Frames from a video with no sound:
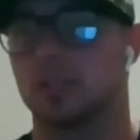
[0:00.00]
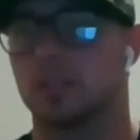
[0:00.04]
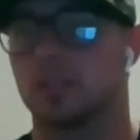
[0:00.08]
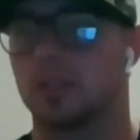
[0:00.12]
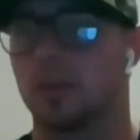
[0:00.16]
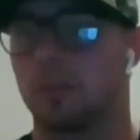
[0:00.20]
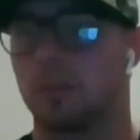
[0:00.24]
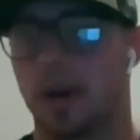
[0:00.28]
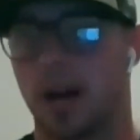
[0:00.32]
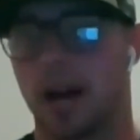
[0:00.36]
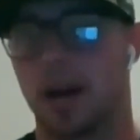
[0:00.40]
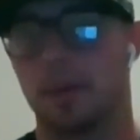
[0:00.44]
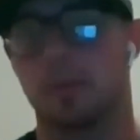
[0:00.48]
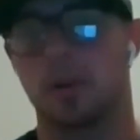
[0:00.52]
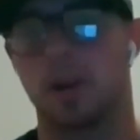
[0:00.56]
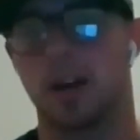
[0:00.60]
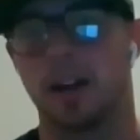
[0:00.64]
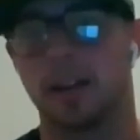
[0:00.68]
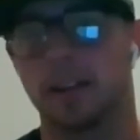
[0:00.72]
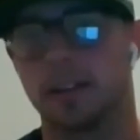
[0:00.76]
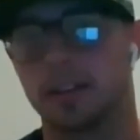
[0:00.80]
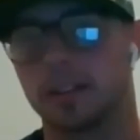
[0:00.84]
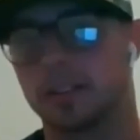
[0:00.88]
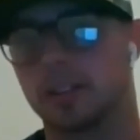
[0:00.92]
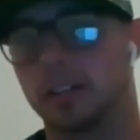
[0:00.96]
the
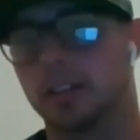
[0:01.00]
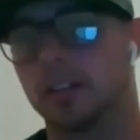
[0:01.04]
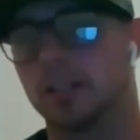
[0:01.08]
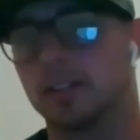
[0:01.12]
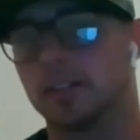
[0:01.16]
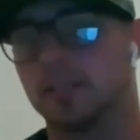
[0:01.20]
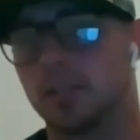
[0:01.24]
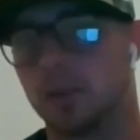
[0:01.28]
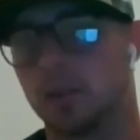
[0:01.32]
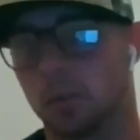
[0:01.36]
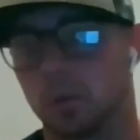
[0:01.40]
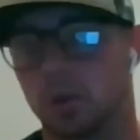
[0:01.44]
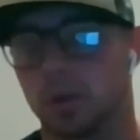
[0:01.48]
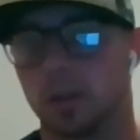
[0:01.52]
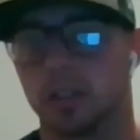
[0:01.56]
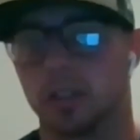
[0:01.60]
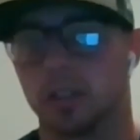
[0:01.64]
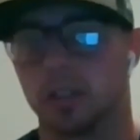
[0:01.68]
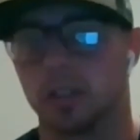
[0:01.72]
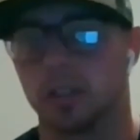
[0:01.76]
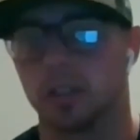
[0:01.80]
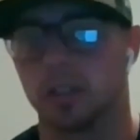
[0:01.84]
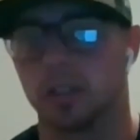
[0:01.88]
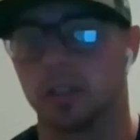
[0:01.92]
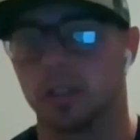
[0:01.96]
byproduct of the
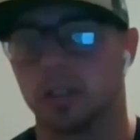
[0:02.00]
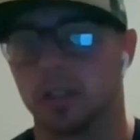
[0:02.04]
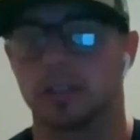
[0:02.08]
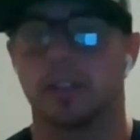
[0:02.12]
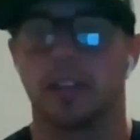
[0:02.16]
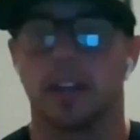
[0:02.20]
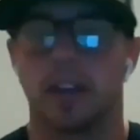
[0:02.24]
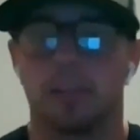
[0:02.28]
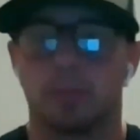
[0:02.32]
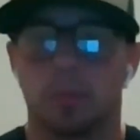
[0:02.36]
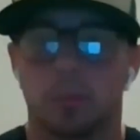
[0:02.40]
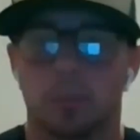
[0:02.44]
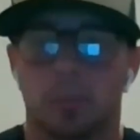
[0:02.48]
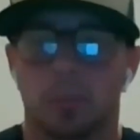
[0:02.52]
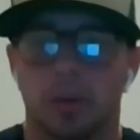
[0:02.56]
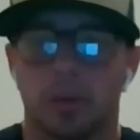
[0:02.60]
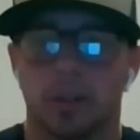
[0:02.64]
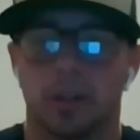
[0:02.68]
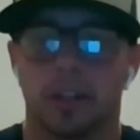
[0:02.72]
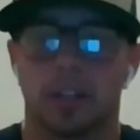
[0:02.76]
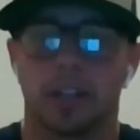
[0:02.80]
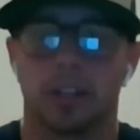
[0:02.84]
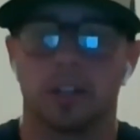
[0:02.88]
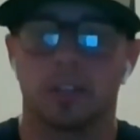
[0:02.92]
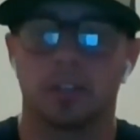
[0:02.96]
work that I've been
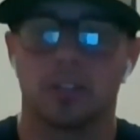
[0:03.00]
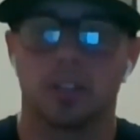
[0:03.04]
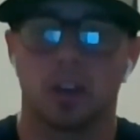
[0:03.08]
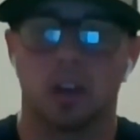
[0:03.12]
putting in.